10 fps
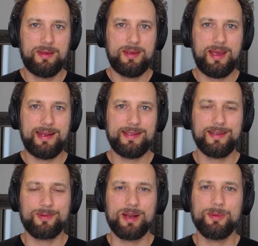Yeah, that's
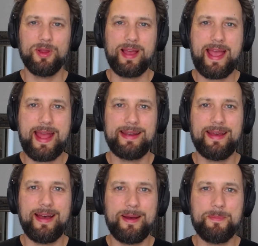incredible.
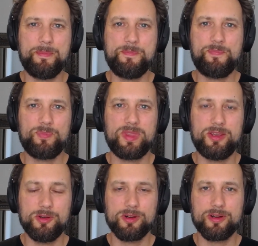And
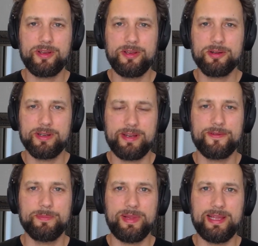you're in
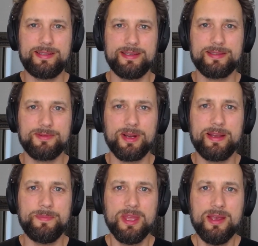different places,
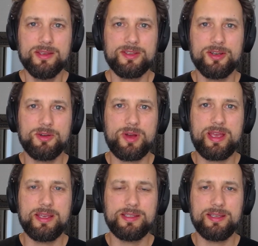right? So
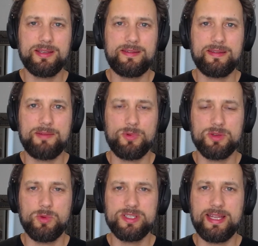
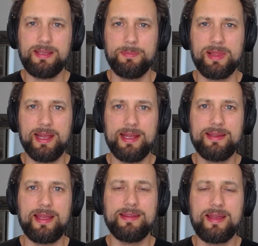was that the
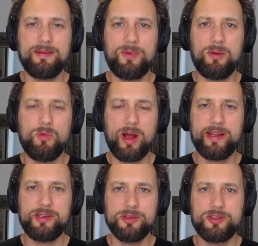plan? And why
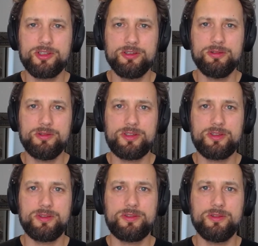did you
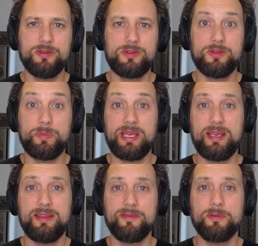choose to be
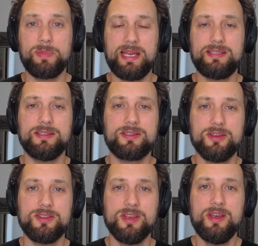in different places?
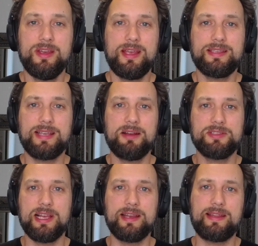Because it sounds
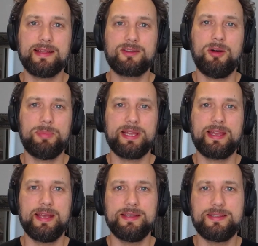like that
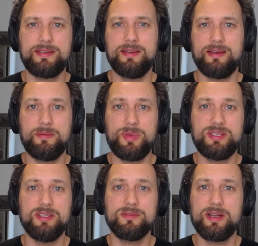complicates a
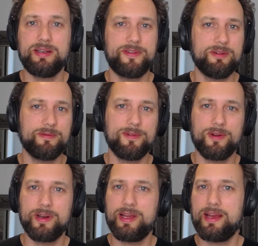business, right? If you're in
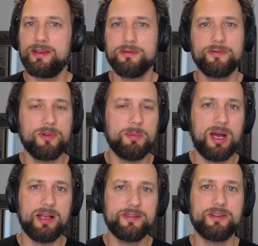Florida, you're in
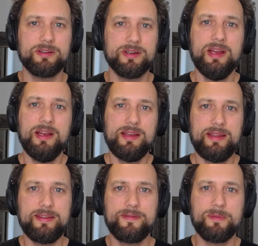Vermont, you're
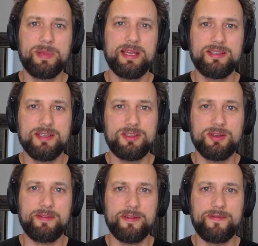in different places, you
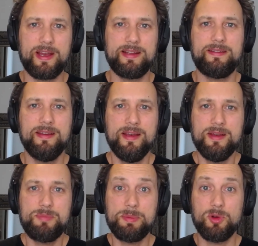have to find
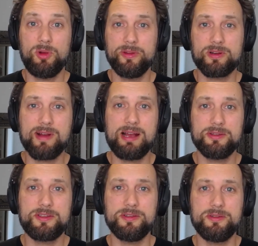people on the
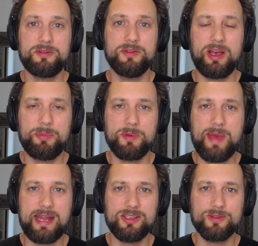ground to help you
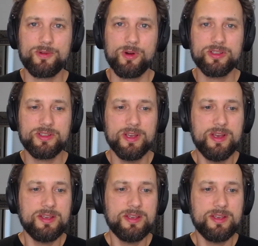manage, of course.